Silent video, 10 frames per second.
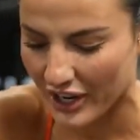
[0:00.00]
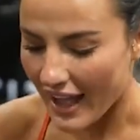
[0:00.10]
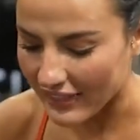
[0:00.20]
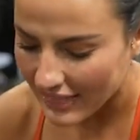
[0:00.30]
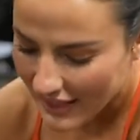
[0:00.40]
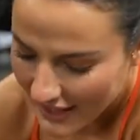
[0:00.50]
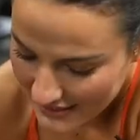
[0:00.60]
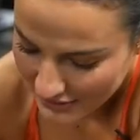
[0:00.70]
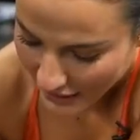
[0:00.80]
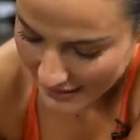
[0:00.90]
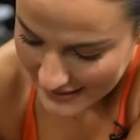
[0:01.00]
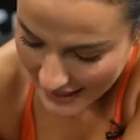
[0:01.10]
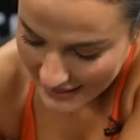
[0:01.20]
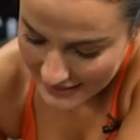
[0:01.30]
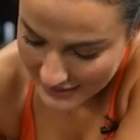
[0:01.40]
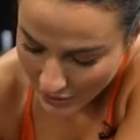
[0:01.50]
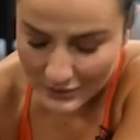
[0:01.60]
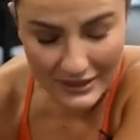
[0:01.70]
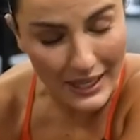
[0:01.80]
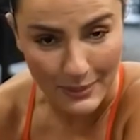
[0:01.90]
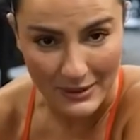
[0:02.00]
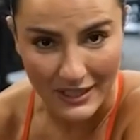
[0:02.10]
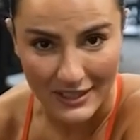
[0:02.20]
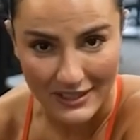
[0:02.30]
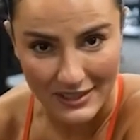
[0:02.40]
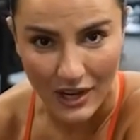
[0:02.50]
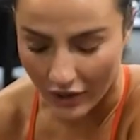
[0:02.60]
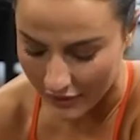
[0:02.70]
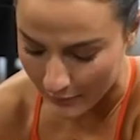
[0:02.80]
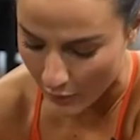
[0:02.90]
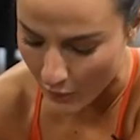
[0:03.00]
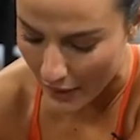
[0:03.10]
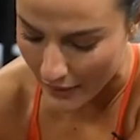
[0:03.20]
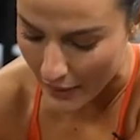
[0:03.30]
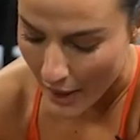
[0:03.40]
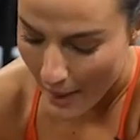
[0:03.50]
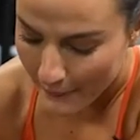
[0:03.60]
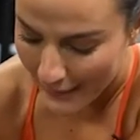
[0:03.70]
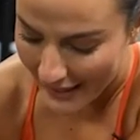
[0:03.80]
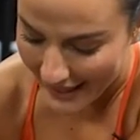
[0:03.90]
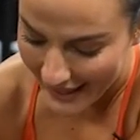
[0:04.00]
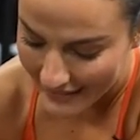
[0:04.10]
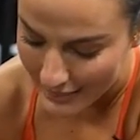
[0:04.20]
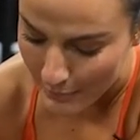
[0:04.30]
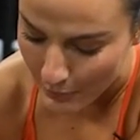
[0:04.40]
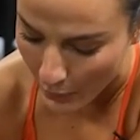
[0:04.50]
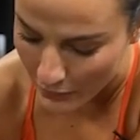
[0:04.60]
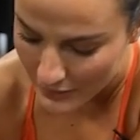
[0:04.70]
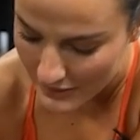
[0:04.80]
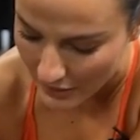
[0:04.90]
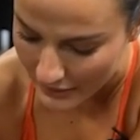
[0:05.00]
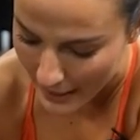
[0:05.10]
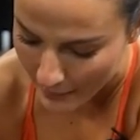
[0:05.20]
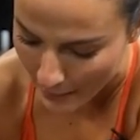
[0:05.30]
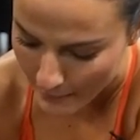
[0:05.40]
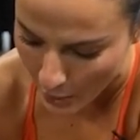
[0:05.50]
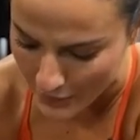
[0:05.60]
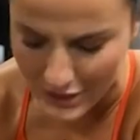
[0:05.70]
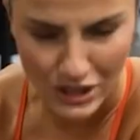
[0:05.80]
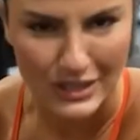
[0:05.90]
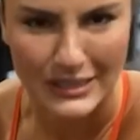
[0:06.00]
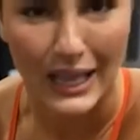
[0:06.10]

and the thing is, guys, that's so deep, it's gonna scar, number one, but it hit the bone, so now my bone is just